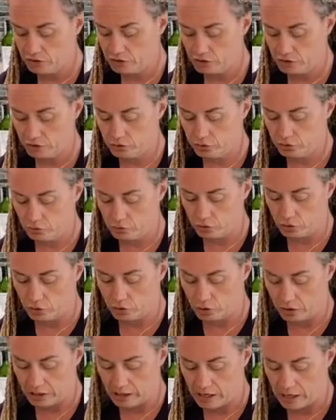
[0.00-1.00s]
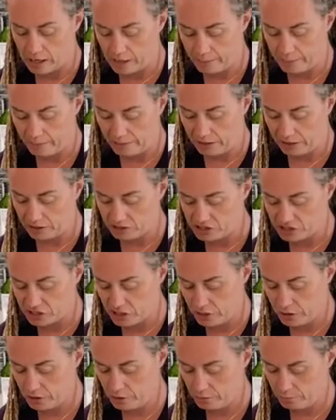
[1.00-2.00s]
to cook up each
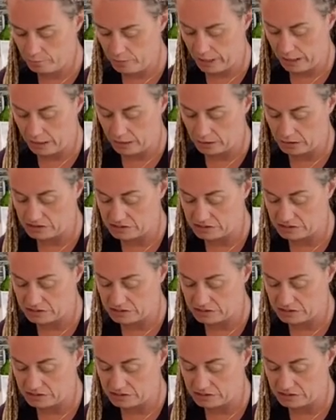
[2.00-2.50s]
pan.